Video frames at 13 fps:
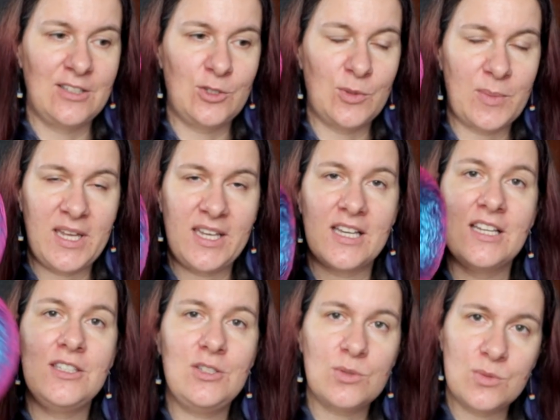to make
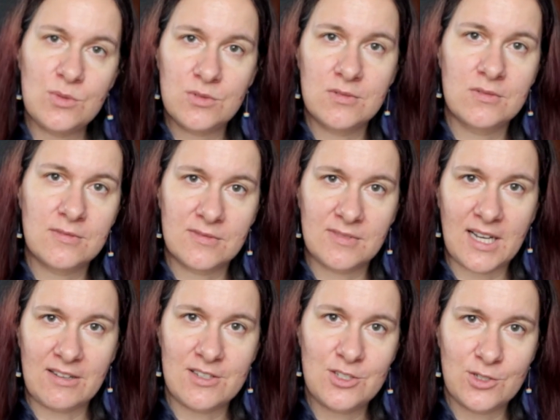a new
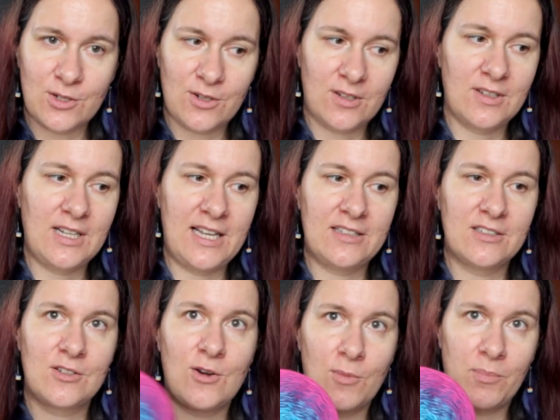virus shawl
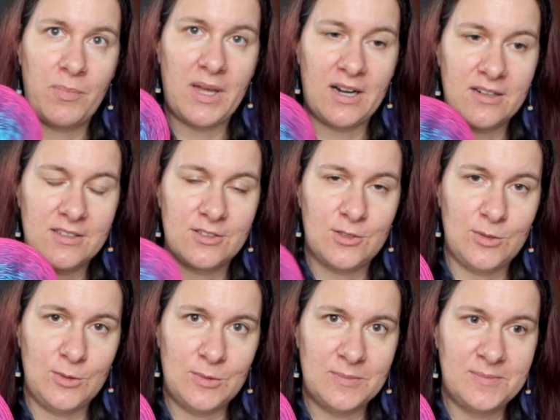and compare the
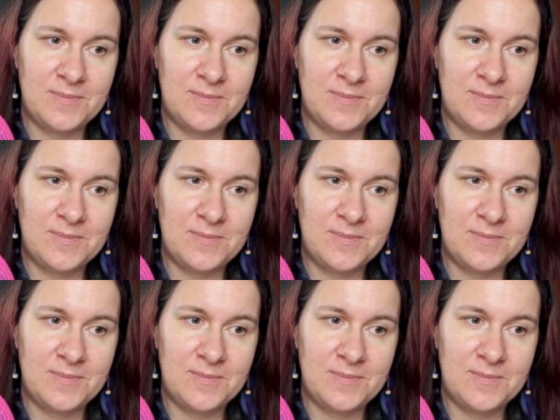two.